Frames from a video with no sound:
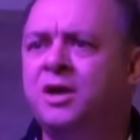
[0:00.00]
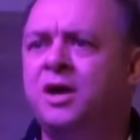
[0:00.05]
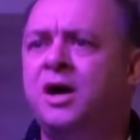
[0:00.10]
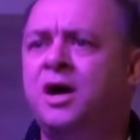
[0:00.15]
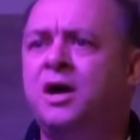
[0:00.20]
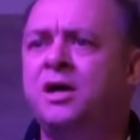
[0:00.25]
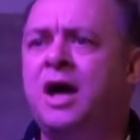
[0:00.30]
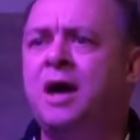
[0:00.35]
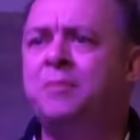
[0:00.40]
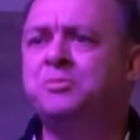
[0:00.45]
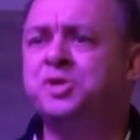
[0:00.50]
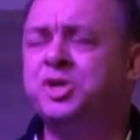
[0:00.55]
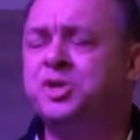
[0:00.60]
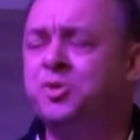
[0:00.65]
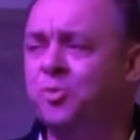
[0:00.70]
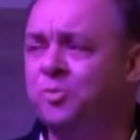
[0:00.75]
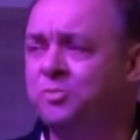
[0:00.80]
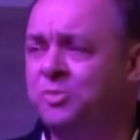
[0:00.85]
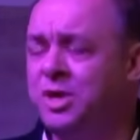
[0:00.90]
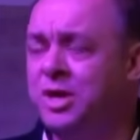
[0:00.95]
Uh,
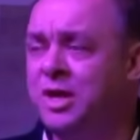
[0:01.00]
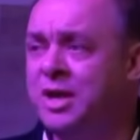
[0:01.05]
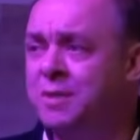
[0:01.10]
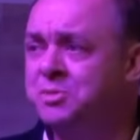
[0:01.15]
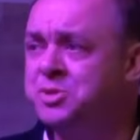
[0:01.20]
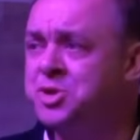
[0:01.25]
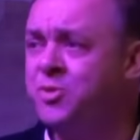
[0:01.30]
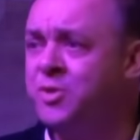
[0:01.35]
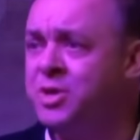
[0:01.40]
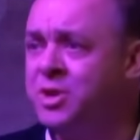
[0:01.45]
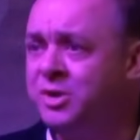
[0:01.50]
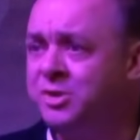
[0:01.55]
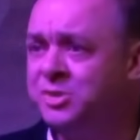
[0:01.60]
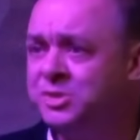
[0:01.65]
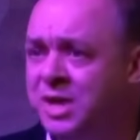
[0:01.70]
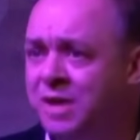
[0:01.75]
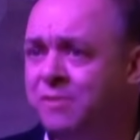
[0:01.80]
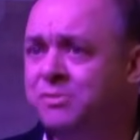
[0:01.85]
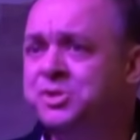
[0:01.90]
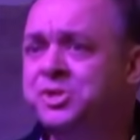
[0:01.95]
object in object-oriented
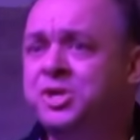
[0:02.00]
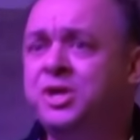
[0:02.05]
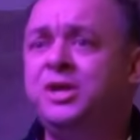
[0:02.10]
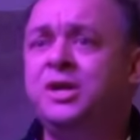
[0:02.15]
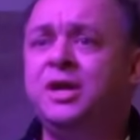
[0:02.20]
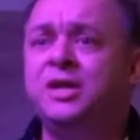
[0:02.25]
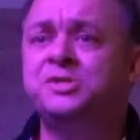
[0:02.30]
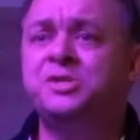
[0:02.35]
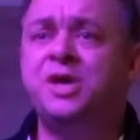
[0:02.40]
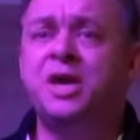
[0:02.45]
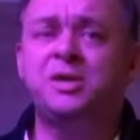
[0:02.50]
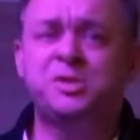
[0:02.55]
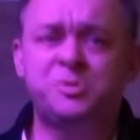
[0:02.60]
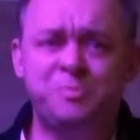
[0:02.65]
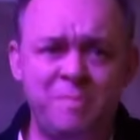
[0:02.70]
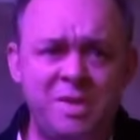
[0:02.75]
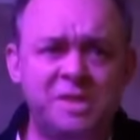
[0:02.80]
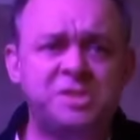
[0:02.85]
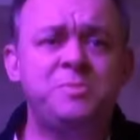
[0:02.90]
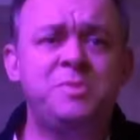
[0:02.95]
ontology is a,
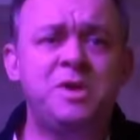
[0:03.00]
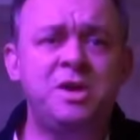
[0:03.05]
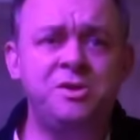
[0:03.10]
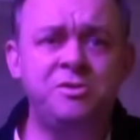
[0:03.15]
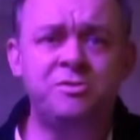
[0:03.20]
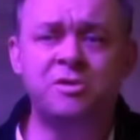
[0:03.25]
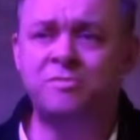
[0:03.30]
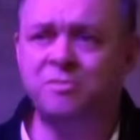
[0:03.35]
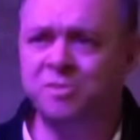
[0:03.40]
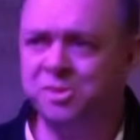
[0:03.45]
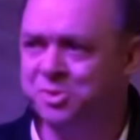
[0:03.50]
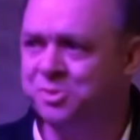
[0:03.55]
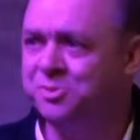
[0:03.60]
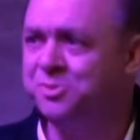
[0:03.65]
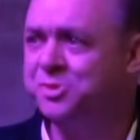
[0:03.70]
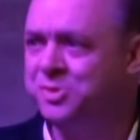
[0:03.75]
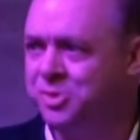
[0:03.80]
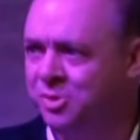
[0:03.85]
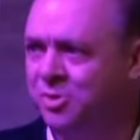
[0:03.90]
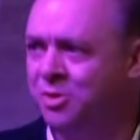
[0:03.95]
meant to be a
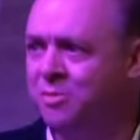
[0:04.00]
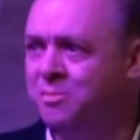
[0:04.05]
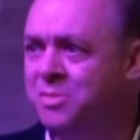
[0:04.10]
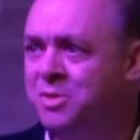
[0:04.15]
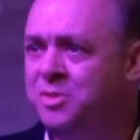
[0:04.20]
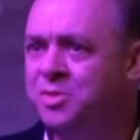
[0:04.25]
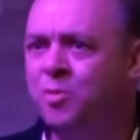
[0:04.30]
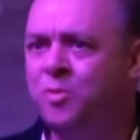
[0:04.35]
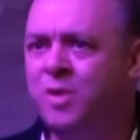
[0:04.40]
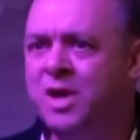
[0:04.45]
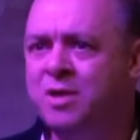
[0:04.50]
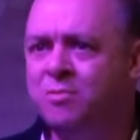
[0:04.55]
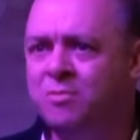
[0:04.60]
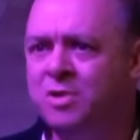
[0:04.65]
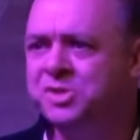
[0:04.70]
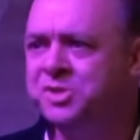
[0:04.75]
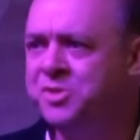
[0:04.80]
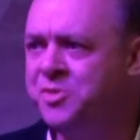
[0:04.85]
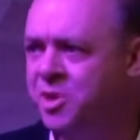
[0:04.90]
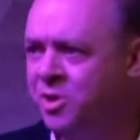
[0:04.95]
universal term, the way it
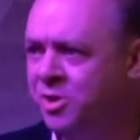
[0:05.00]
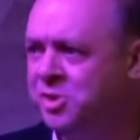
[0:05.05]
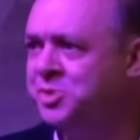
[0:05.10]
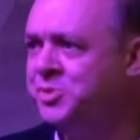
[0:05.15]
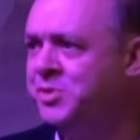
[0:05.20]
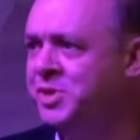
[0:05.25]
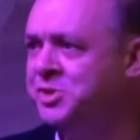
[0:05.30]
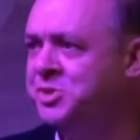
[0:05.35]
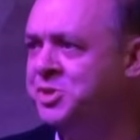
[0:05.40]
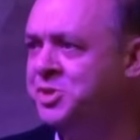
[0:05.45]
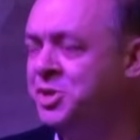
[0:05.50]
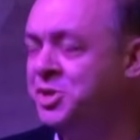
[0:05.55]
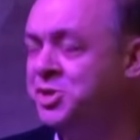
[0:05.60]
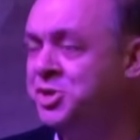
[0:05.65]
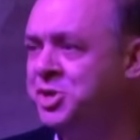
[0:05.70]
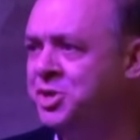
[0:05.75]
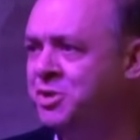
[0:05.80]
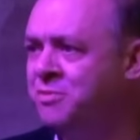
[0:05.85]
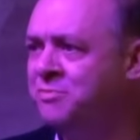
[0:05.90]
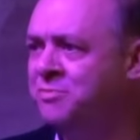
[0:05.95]
was in the Austrian
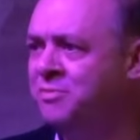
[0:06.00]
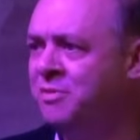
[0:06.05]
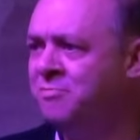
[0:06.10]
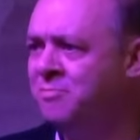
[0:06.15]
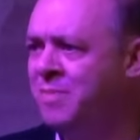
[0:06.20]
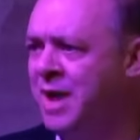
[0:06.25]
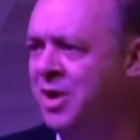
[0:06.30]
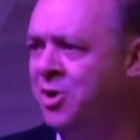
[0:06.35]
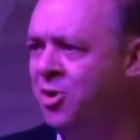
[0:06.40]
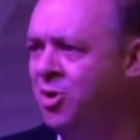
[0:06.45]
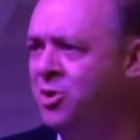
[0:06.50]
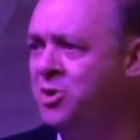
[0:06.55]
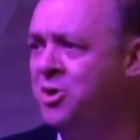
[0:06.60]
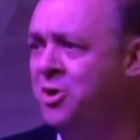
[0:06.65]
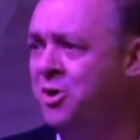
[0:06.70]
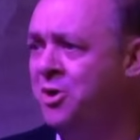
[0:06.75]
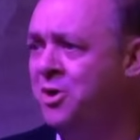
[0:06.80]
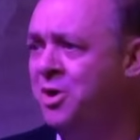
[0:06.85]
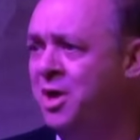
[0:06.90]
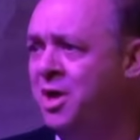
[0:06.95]
tradition of
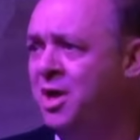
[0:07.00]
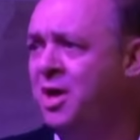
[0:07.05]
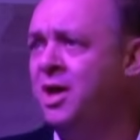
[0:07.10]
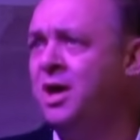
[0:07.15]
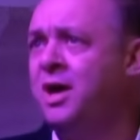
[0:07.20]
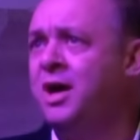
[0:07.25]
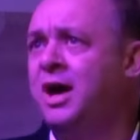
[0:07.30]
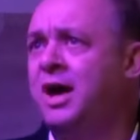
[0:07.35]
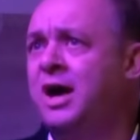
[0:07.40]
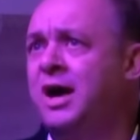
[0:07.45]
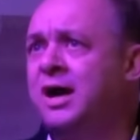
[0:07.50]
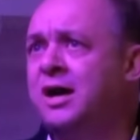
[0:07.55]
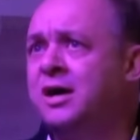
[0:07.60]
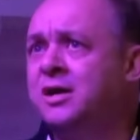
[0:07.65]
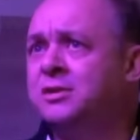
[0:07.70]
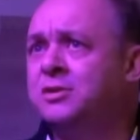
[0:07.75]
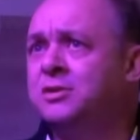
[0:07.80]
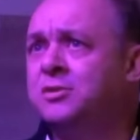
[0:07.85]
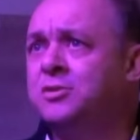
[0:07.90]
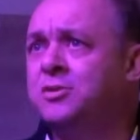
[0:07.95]
Meinong.
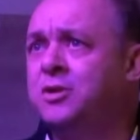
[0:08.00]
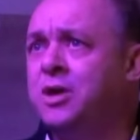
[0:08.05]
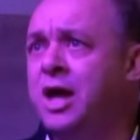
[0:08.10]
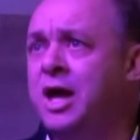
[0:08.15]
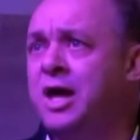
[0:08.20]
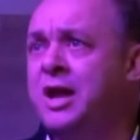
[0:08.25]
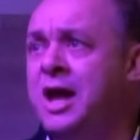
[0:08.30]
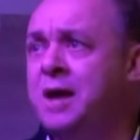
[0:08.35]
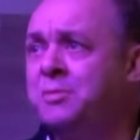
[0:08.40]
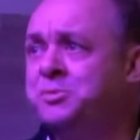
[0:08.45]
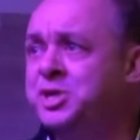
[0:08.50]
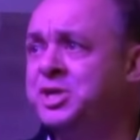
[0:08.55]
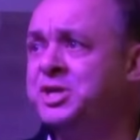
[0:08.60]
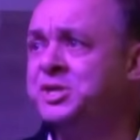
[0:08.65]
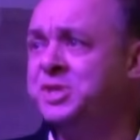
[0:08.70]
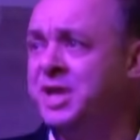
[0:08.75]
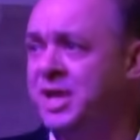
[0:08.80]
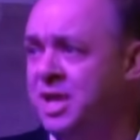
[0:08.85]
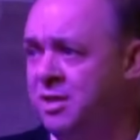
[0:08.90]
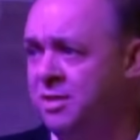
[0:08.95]
Uh, an
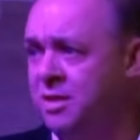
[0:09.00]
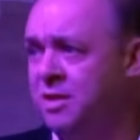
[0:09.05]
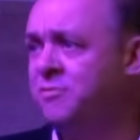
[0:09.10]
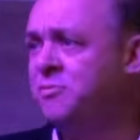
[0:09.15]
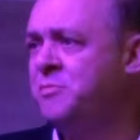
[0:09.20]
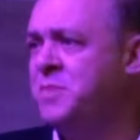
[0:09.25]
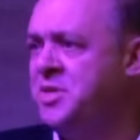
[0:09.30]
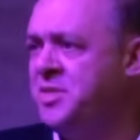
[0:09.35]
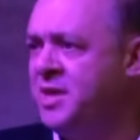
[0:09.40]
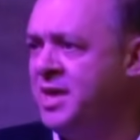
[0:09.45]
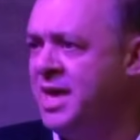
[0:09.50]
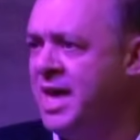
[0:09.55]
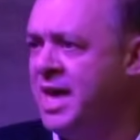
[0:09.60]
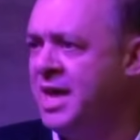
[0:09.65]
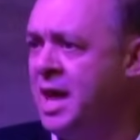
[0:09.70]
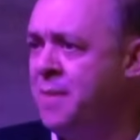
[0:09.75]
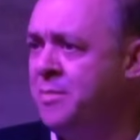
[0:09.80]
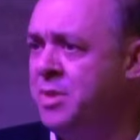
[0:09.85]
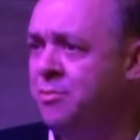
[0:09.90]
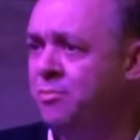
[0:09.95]
object is anything for me that
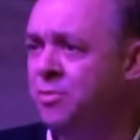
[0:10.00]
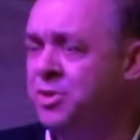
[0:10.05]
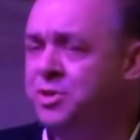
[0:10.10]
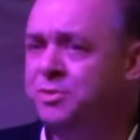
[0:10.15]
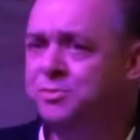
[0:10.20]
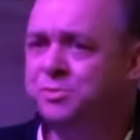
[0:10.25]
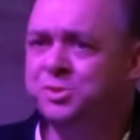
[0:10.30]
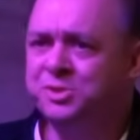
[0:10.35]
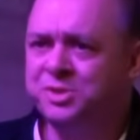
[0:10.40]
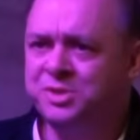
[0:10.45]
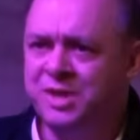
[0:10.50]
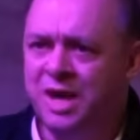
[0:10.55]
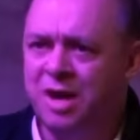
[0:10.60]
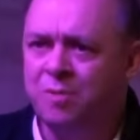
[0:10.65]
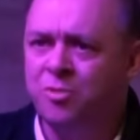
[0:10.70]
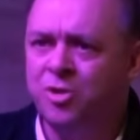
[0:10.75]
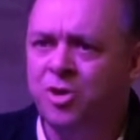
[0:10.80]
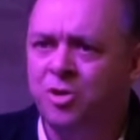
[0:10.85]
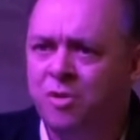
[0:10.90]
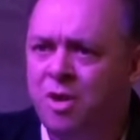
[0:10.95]
cannot be reduced
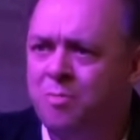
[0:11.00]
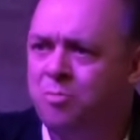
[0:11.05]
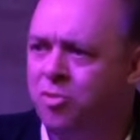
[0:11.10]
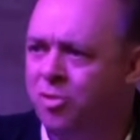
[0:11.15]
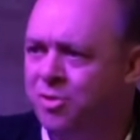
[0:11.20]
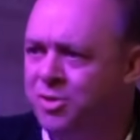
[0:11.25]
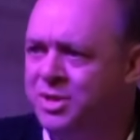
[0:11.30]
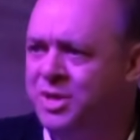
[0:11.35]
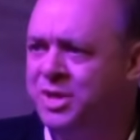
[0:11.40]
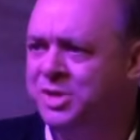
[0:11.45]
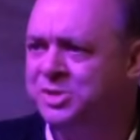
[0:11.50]
downward or upward.